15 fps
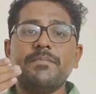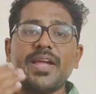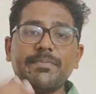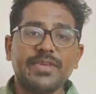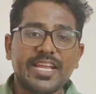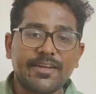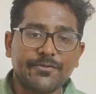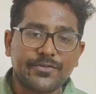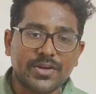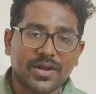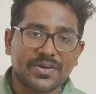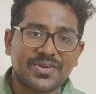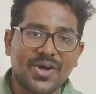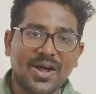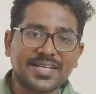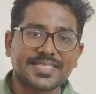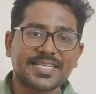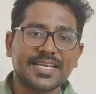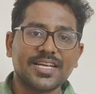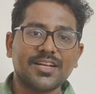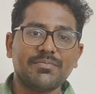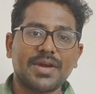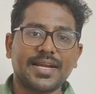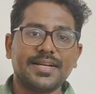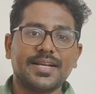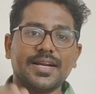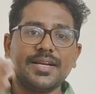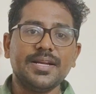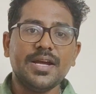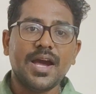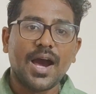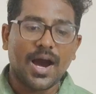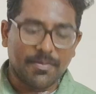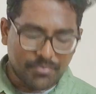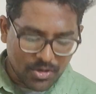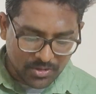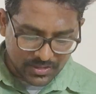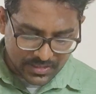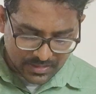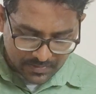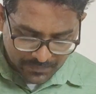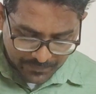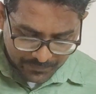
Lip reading: Maybe if you are not single-minded about